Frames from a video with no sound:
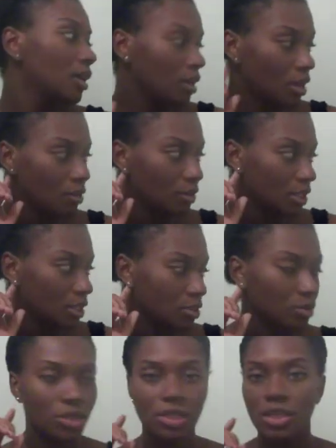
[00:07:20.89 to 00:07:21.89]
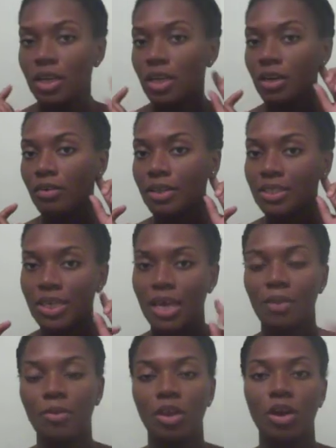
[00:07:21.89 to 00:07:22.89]
along with these little stud earrings that
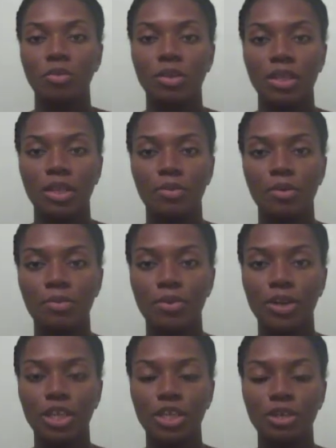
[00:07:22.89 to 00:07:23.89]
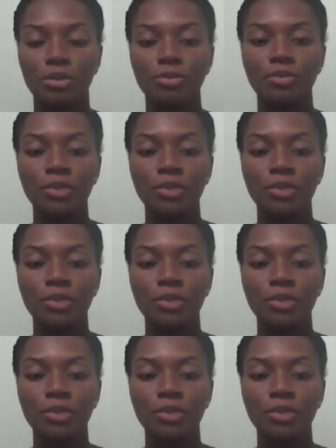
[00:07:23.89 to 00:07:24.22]
came along with it that were pretty cute.